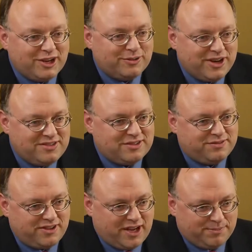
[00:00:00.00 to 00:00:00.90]
good reason
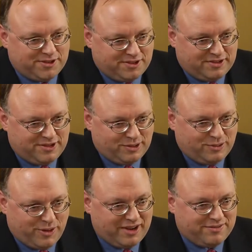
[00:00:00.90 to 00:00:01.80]
for them to
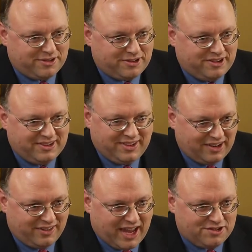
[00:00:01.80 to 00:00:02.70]
wait for,
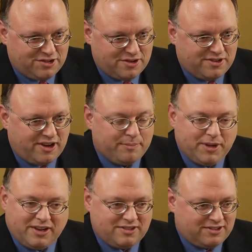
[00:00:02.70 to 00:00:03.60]
you know, that shoe to drop,
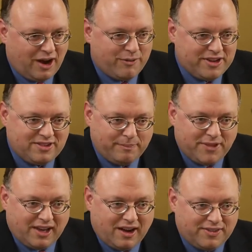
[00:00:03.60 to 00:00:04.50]
because there's always
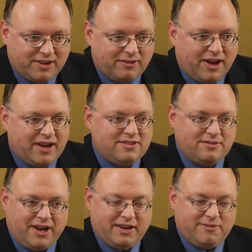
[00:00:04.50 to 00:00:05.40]
something on the
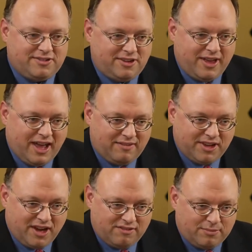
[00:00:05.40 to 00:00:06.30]
horizon, right? We still have
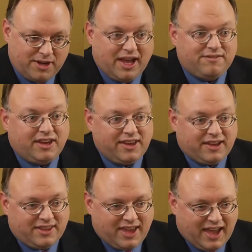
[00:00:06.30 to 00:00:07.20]
the government having
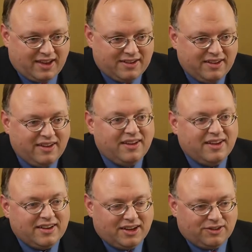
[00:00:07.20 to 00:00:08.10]
kicked the can,
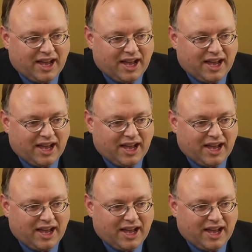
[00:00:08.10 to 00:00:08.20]
you know,